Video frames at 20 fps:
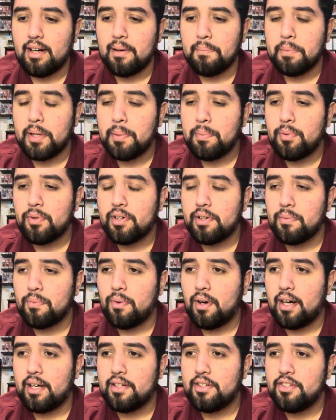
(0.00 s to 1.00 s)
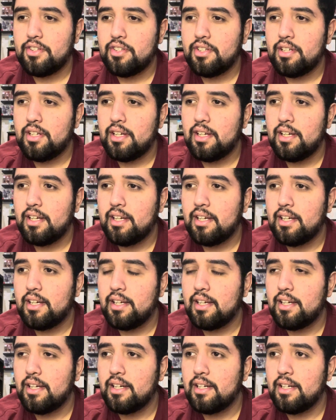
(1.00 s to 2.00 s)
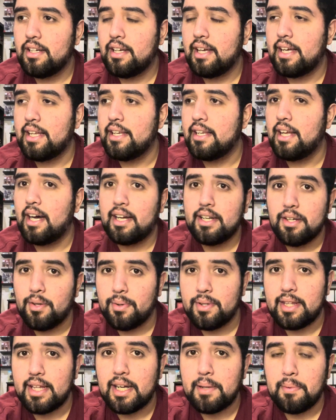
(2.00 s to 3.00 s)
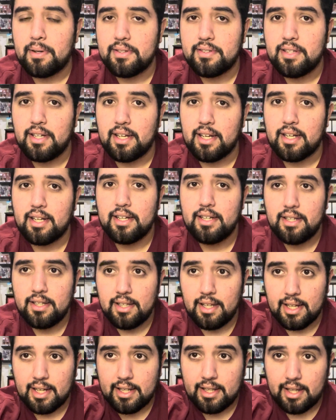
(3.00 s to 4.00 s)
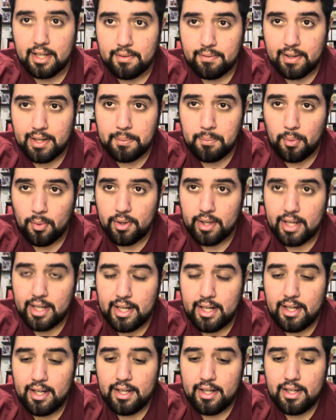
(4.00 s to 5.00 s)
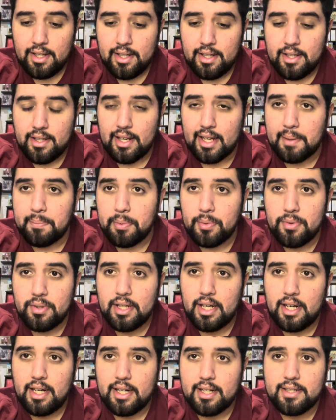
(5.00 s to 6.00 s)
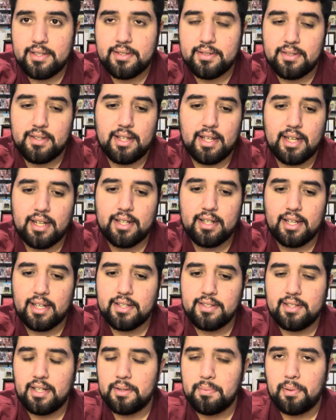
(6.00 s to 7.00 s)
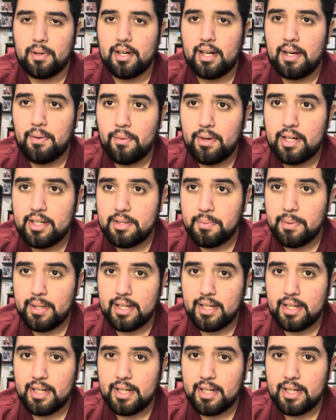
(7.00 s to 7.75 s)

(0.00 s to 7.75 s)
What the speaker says: people could watch and not know a thing about Sonic. Like Rick and Morty, like Boondocks, like South Park. I want it to be